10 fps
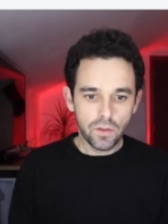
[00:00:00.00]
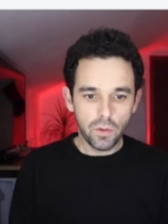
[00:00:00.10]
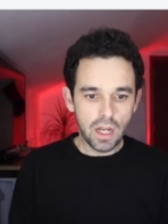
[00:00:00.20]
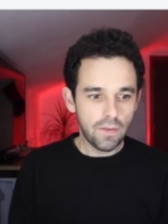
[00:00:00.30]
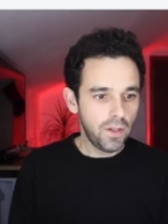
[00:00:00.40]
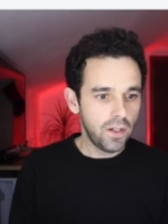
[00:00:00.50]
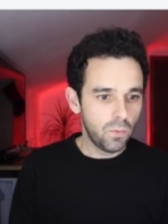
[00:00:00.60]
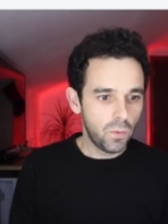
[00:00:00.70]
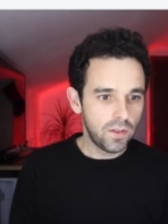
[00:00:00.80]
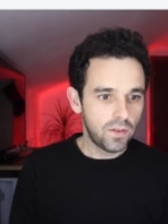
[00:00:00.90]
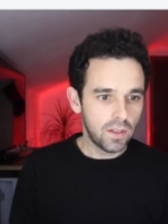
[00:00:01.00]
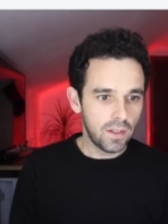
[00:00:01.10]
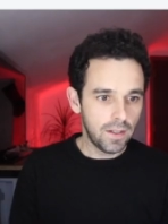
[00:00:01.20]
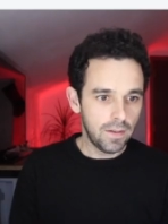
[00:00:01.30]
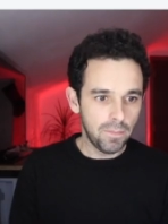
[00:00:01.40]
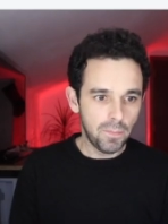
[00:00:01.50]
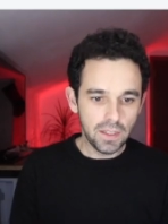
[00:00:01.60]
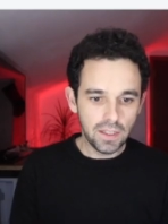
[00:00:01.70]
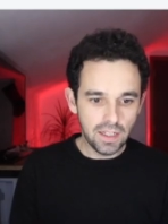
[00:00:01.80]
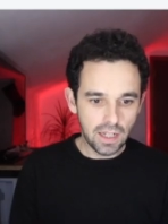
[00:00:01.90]
So I have here with
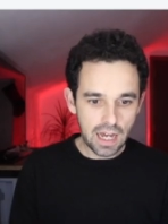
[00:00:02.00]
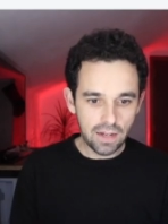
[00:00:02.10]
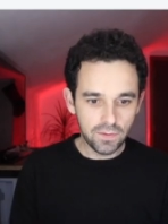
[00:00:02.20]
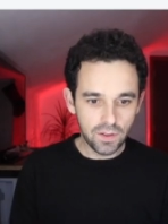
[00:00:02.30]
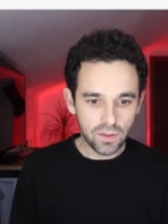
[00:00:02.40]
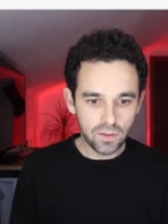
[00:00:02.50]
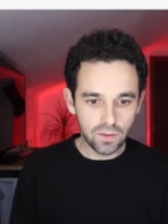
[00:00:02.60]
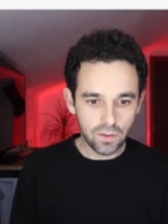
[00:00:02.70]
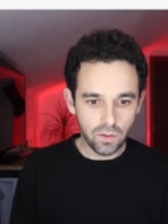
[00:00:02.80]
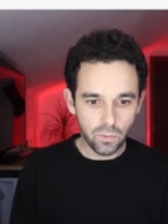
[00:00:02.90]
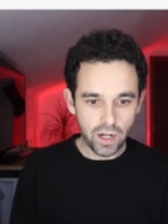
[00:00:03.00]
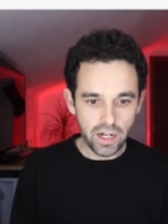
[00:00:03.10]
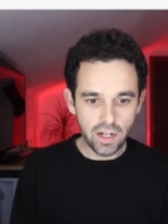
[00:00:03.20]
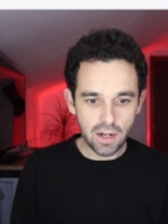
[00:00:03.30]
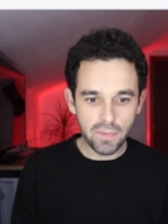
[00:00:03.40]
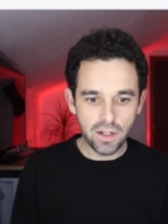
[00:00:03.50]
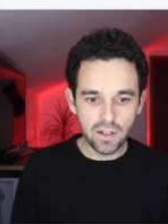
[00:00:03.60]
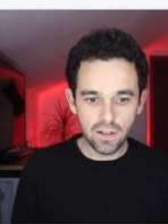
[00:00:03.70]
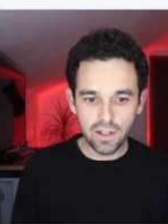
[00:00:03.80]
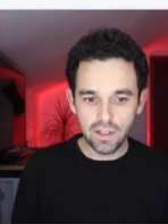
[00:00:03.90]
Billy, I have this right here. I made
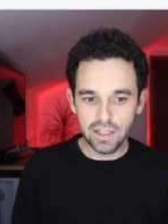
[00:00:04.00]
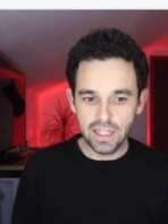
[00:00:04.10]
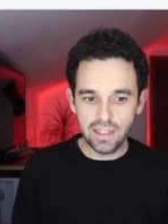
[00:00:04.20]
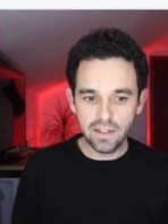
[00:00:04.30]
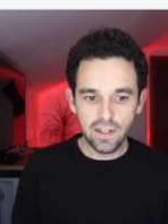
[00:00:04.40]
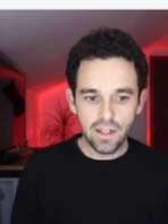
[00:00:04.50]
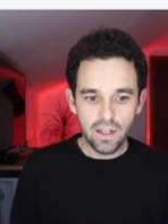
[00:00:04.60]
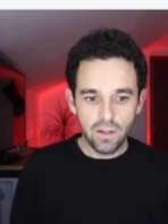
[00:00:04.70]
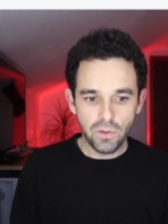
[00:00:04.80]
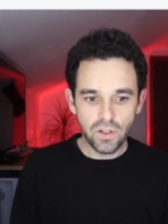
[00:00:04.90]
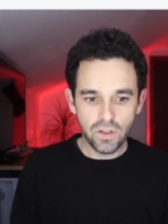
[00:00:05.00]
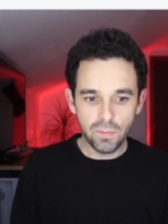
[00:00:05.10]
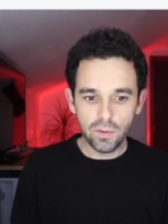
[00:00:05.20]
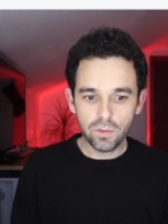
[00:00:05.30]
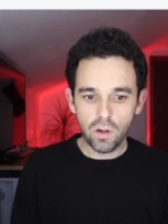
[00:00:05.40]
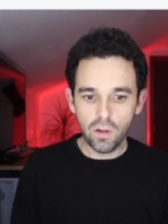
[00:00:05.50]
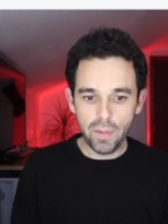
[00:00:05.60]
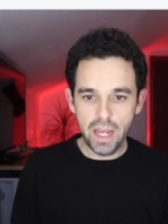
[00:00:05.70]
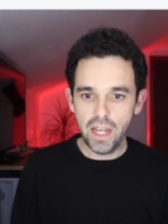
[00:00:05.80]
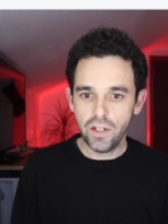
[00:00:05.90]
a link, which is Builderall
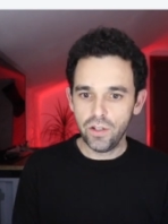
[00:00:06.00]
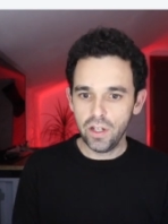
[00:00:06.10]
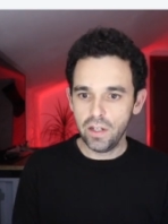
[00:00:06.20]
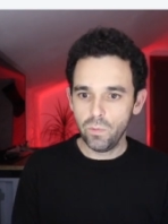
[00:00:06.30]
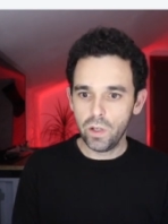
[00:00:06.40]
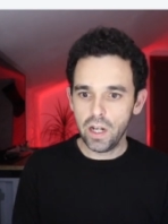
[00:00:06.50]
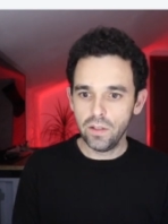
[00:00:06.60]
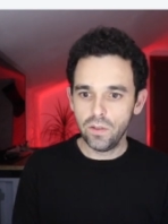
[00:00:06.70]
page. And what I